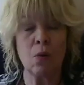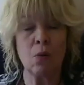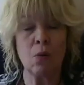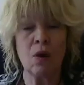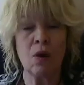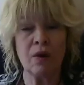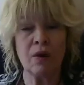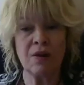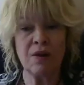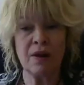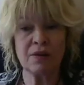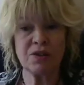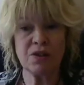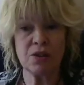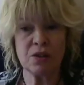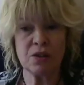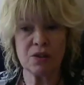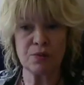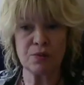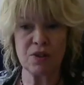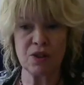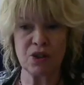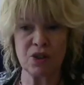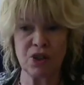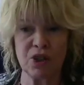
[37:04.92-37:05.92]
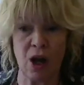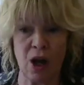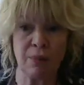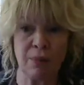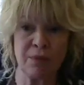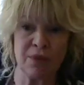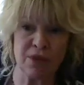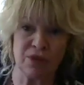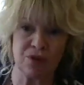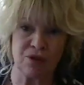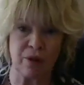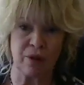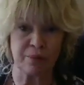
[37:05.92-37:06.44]
Well, I think it starts with the job
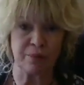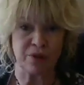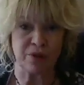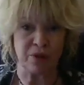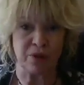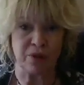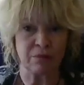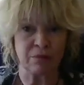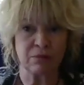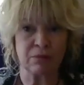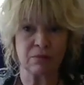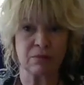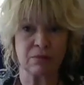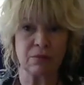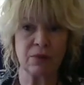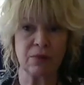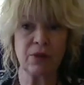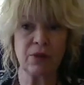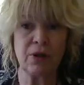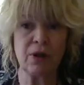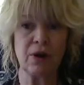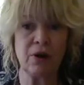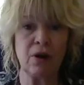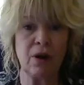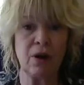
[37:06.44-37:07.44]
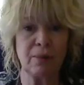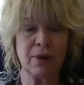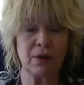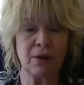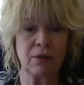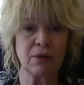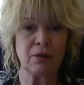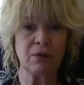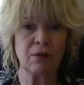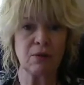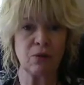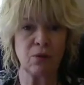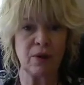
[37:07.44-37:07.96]
description. You know, I
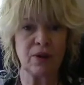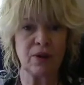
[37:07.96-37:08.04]
mean,